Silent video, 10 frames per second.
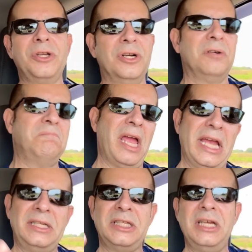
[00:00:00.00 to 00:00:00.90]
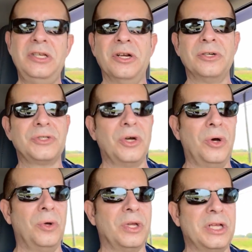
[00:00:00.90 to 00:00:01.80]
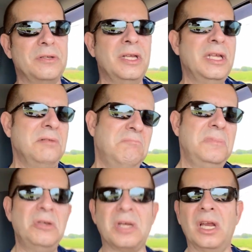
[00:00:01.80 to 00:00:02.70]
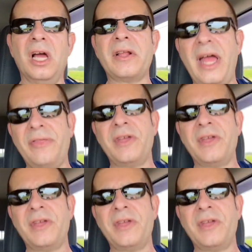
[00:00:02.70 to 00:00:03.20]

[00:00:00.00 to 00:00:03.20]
You're 18 years old and you can lug that